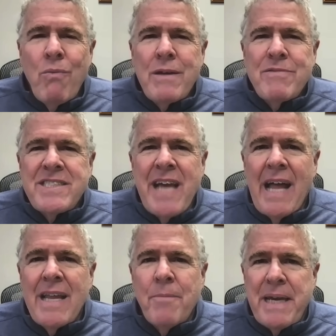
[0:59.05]
would
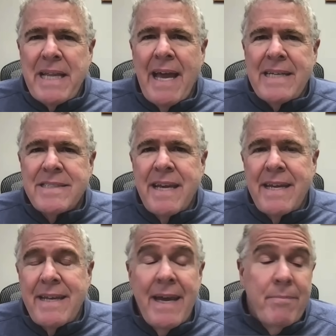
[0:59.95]
Saleh be like
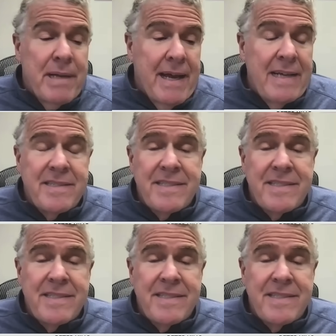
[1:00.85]
saying, "Yep, yeah, the guy